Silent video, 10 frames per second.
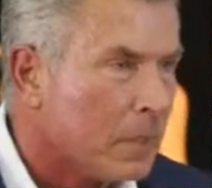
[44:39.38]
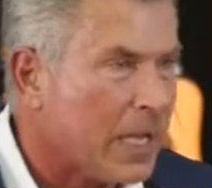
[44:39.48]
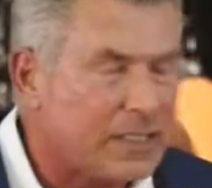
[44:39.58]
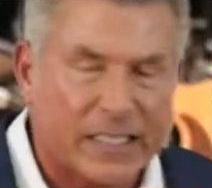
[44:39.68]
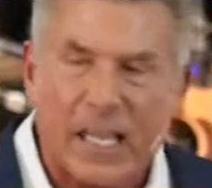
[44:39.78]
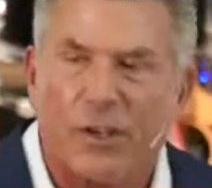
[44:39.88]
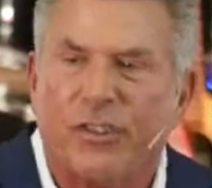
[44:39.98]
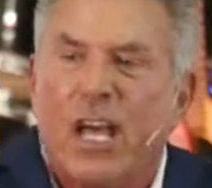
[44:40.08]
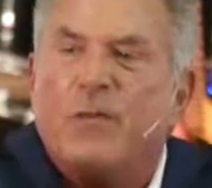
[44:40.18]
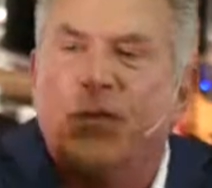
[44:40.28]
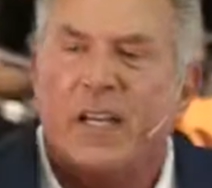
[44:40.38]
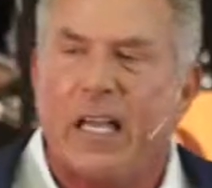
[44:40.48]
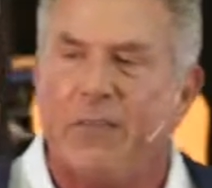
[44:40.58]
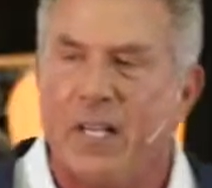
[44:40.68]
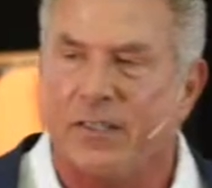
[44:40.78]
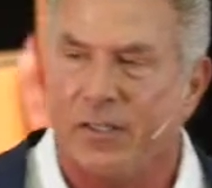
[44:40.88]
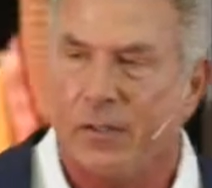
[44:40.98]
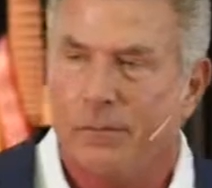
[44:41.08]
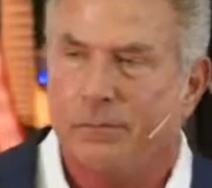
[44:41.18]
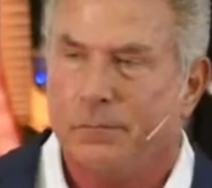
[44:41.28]
let's say there's
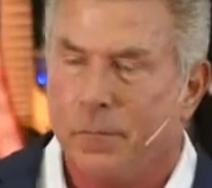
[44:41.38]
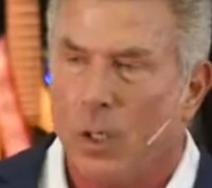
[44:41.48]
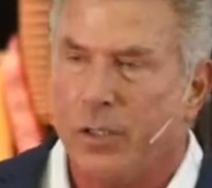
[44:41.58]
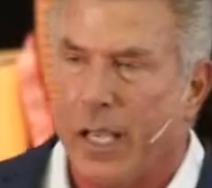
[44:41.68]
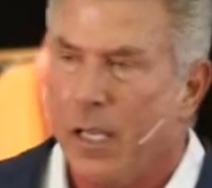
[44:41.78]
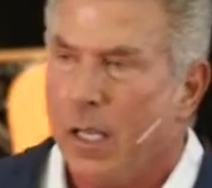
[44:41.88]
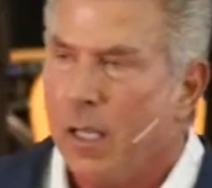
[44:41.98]
unforgiveness. Okay.